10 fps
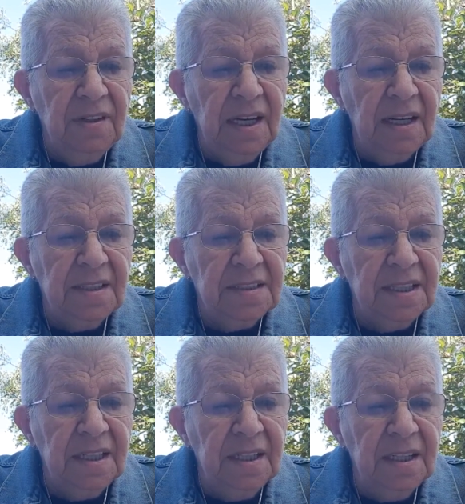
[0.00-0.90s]

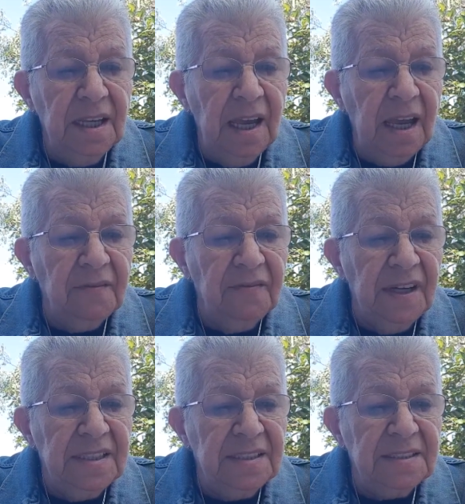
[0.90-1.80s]
reality and
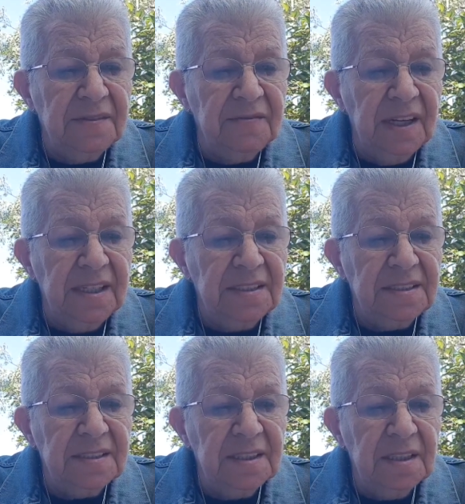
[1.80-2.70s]
face to
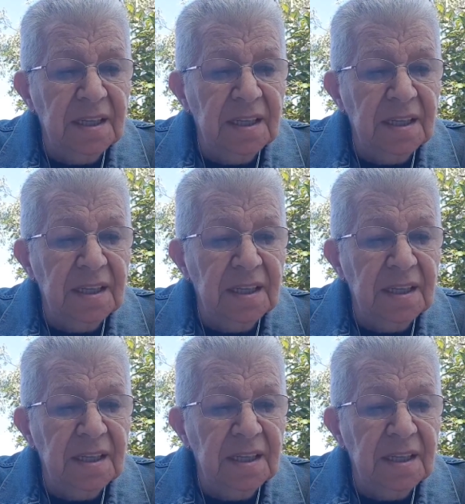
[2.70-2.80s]
face.